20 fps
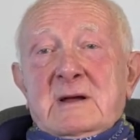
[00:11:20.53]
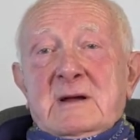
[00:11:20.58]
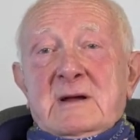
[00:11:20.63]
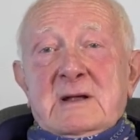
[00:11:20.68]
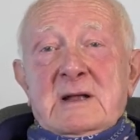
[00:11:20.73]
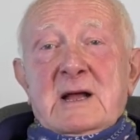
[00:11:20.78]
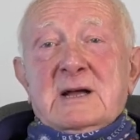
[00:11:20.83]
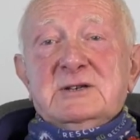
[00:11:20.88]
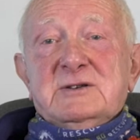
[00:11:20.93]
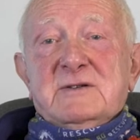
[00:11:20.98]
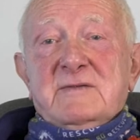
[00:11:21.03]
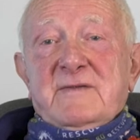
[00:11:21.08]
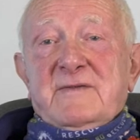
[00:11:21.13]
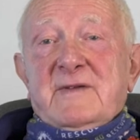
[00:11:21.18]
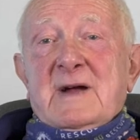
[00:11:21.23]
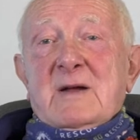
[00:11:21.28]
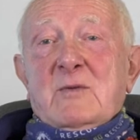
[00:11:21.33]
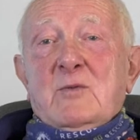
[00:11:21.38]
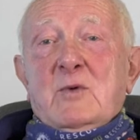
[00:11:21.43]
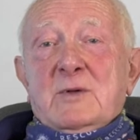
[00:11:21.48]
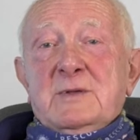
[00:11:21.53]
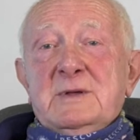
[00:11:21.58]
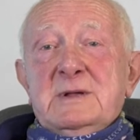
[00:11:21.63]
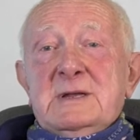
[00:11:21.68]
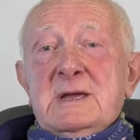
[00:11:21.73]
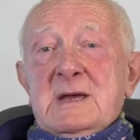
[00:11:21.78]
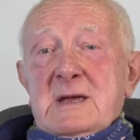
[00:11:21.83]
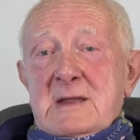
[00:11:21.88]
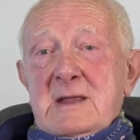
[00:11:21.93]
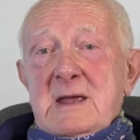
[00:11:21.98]
In actual fact, what they
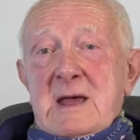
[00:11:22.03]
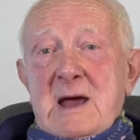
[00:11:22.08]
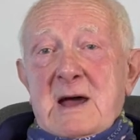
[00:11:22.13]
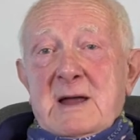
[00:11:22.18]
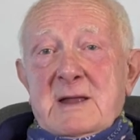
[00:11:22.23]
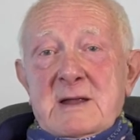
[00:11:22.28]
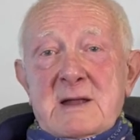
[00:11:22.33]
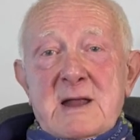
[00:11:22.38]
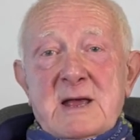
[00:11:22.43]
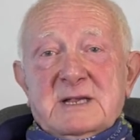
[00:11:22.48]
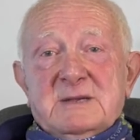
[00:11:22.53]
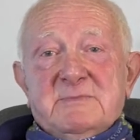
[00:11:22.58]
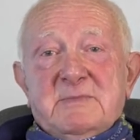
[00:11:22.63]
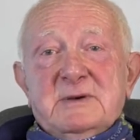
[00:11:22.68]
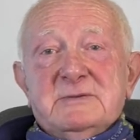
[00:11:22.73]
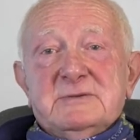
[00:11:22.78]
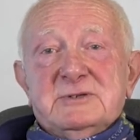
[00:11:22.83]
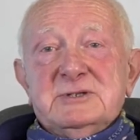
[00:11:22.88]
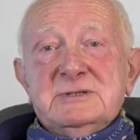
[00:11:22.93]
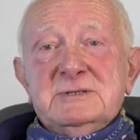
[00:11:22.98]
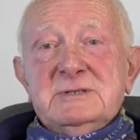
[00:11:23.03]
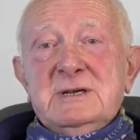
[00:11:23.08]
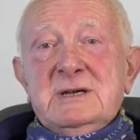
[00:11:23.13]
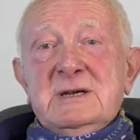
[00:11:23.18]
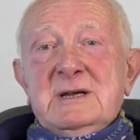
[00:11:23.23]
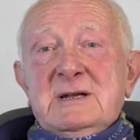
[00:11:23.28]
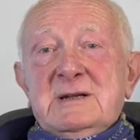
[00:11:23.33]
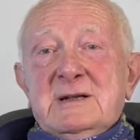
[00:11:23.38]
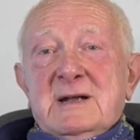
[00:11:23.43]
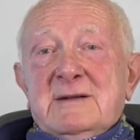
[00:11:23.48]
did, they had an explosion
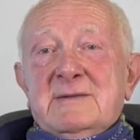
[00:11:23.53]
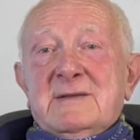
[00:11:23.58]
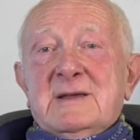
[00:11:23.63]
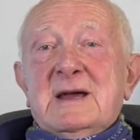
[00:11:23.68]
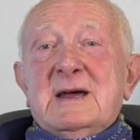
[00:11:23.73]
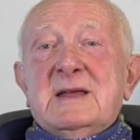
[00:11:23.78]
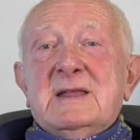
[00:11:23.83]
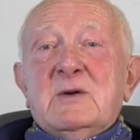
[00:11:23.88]
down there.